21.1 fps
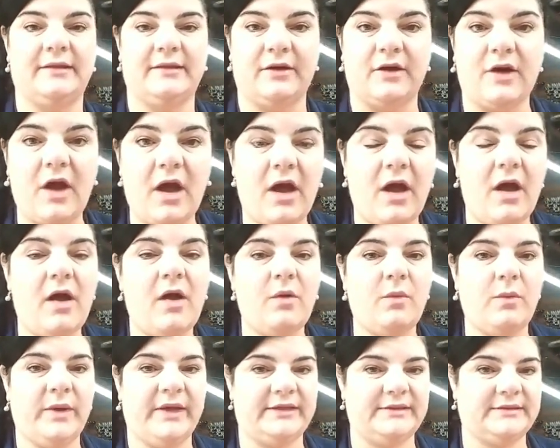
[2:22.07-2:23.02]
they're
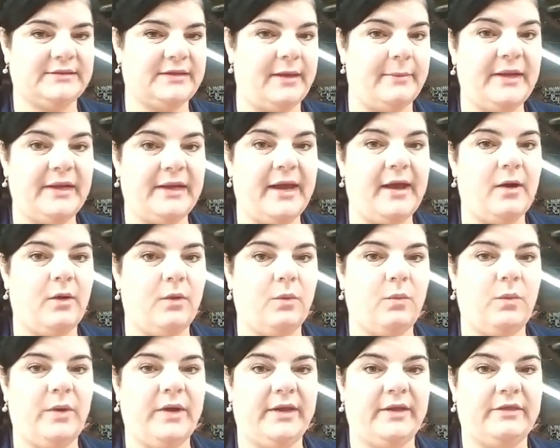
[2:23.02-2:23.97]
always coming
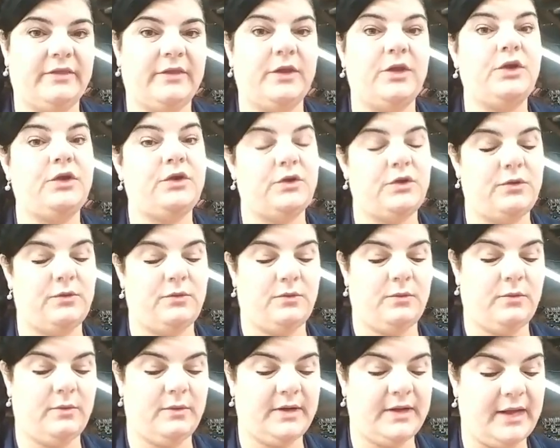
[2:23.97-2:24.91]
out with
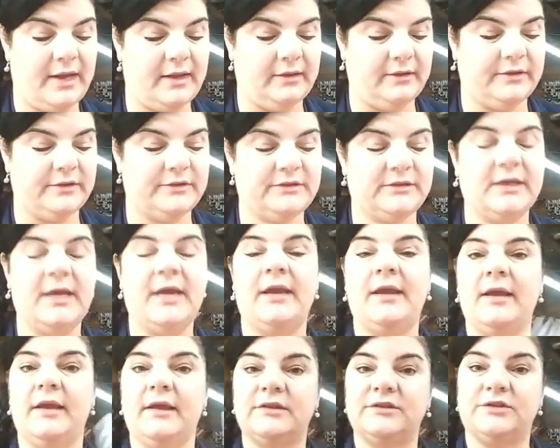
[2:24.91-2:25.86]
new colors.